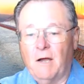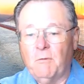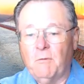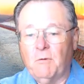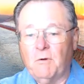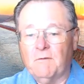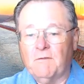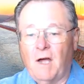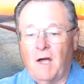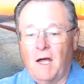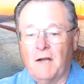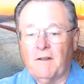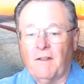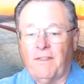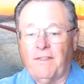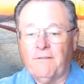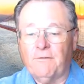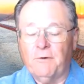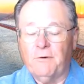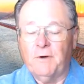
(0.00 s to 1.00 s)
I would have gotten a
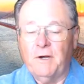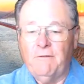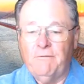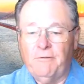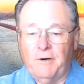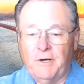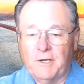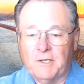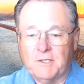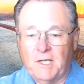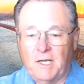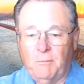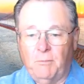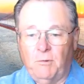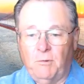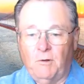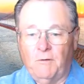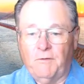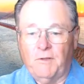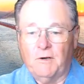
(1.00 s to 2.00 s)
3, for
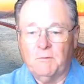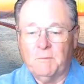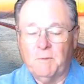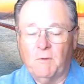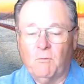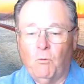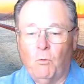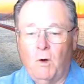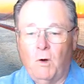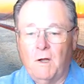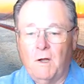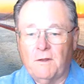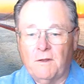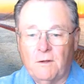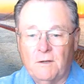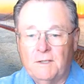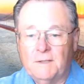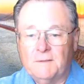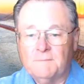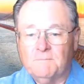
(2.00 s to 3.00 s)
example, if there had been 1
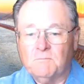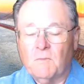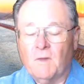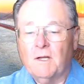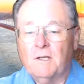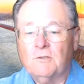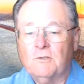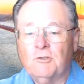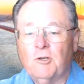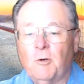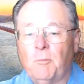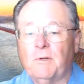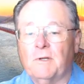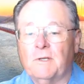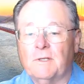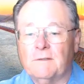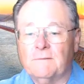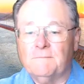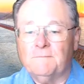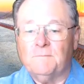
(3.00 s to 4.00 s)
triplet.